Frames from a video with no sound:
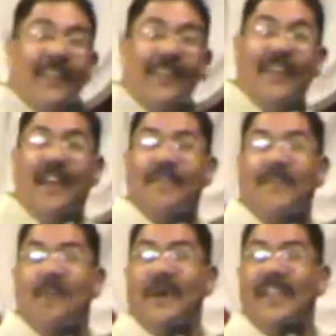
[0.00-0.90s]
you'd have
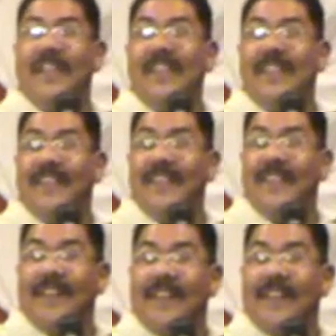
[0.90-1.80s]
20,
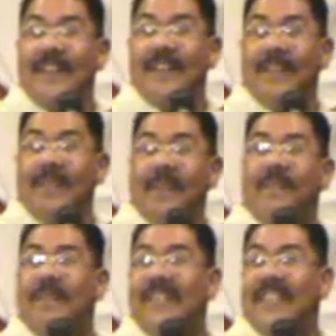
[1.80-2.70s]

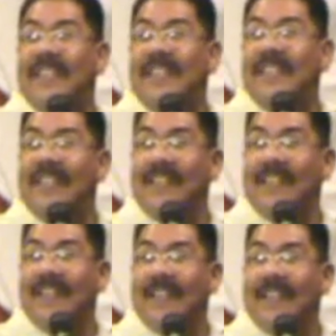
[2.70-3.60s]
50,
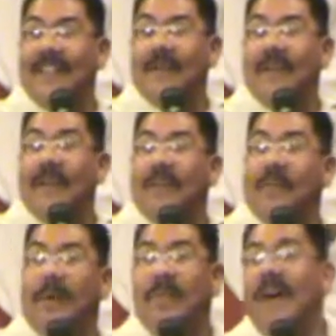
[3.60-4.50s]

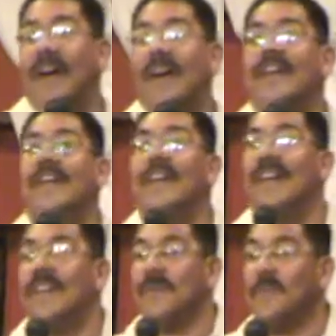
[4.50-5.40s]
maybe 100
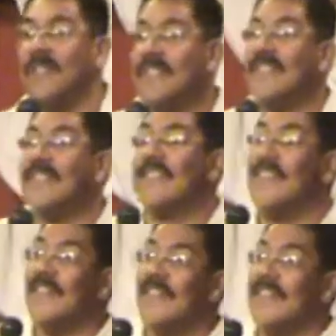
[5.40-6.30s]
husbands.
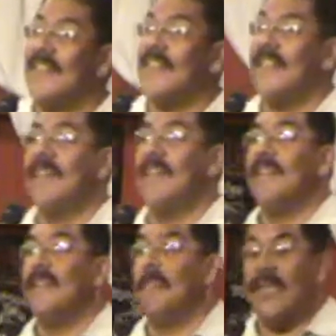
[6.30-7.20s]

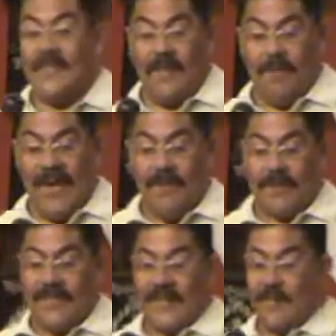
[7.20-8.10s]
Because the
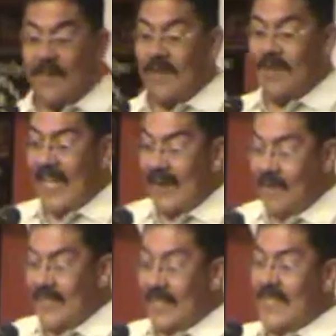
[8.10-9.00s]
Bible says when you lay
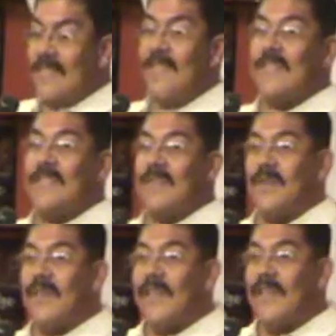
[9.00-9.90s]
with an
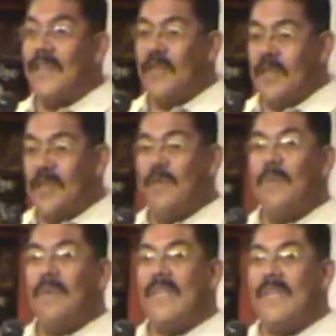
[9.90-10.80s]
individual, you
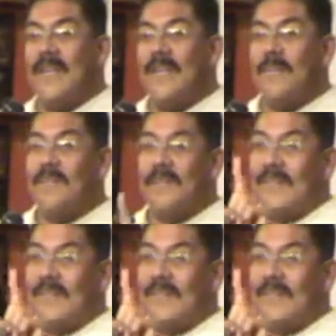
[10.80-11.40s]
become